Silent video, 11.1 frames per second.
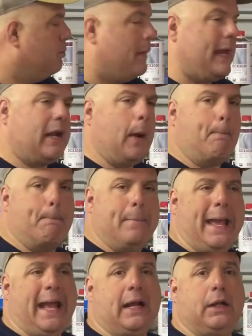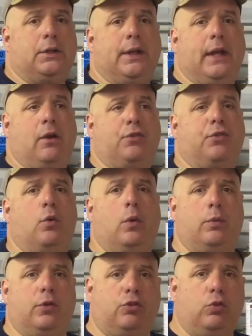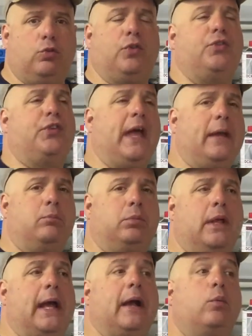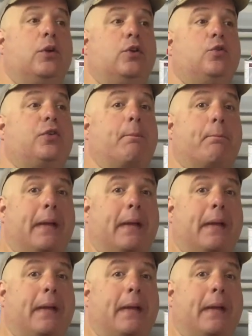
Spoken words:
make a matte clear. So when we shoot the satin black, we use a